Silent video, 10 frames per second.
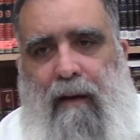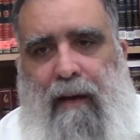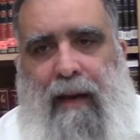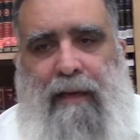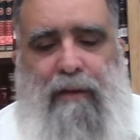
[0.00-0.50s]

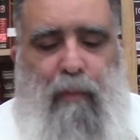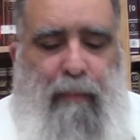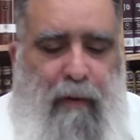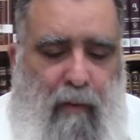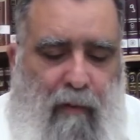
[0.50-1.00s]
gets to
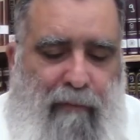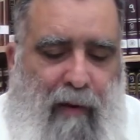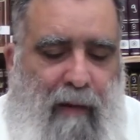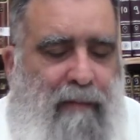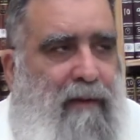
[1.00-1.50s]

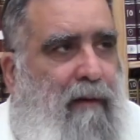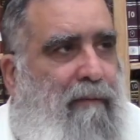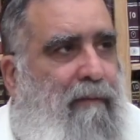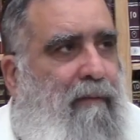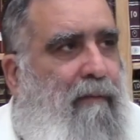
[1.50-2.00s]
purify
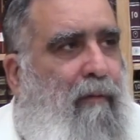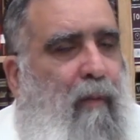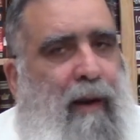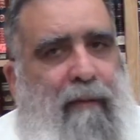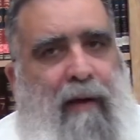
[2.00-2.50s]
himself from
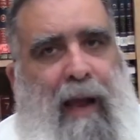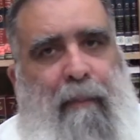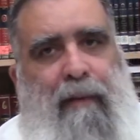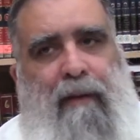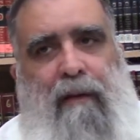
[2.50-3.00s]
whatever
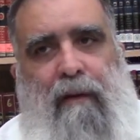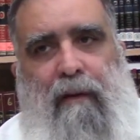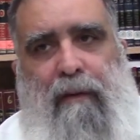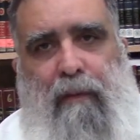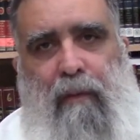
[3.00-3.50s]
happened
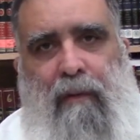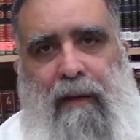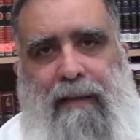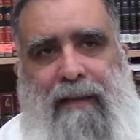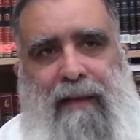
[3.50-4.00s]
through
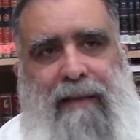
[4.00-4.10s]
the six